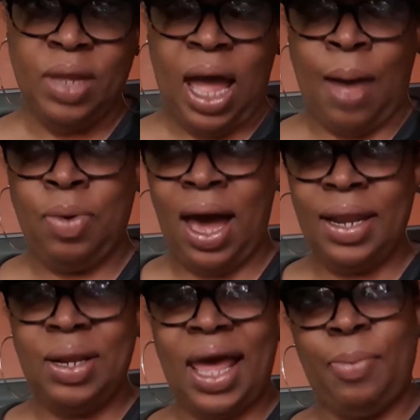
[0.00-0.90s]
I'm kind
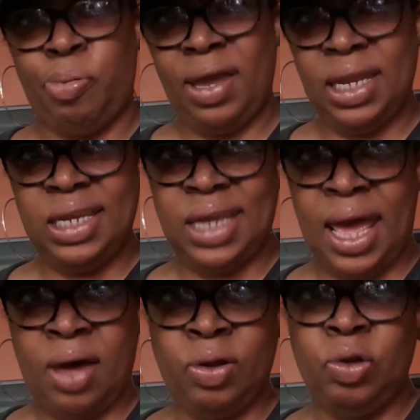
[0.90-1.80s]
of like breaking it
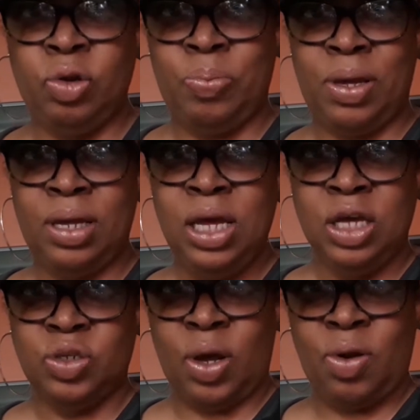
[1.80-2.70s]
down a little bit
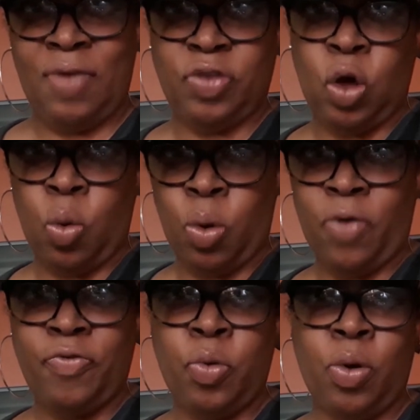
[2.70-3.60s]
so I don't have to go
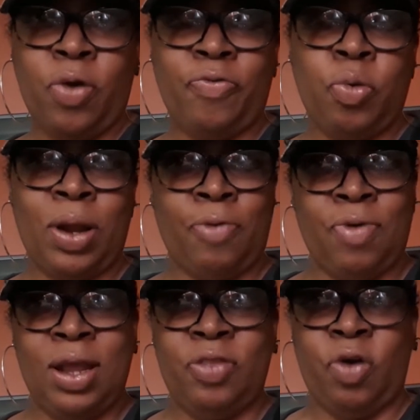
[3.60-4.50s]
word for what I
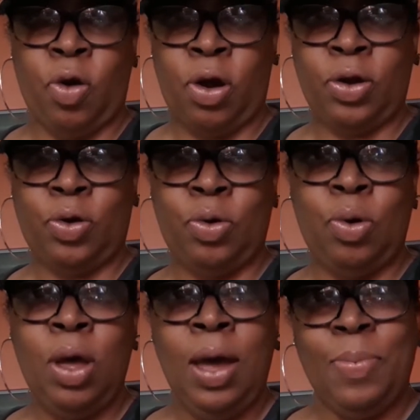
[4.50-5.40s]
read in the article,
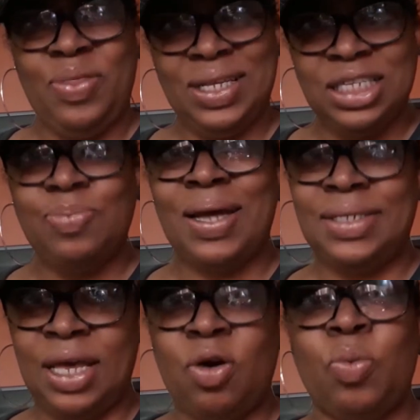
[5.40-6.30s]
but this is my
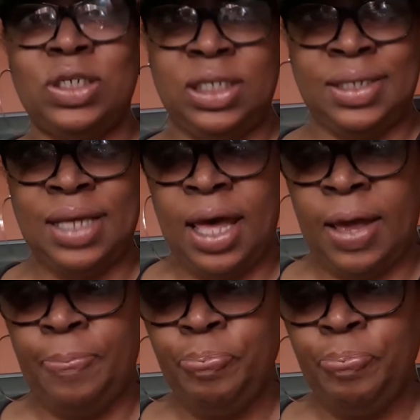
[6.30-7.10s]
take on what she said.